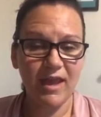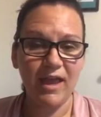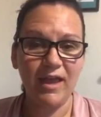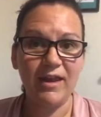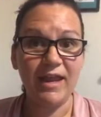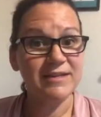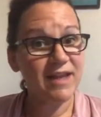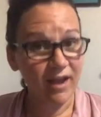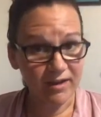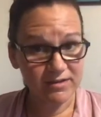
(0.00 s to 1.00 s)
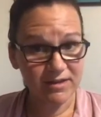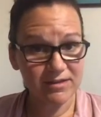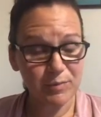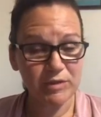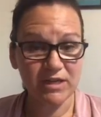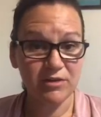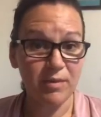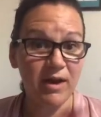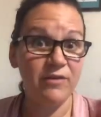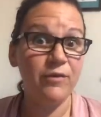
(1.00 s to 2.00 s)
and antioxidants protect your
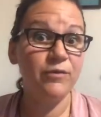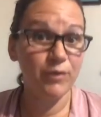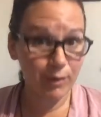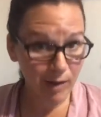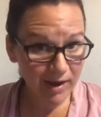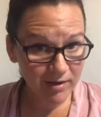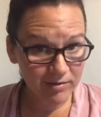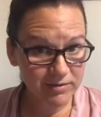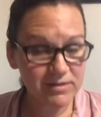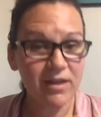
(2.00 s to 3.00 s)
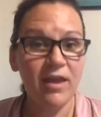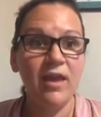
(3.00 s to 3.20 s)
body from free radicals.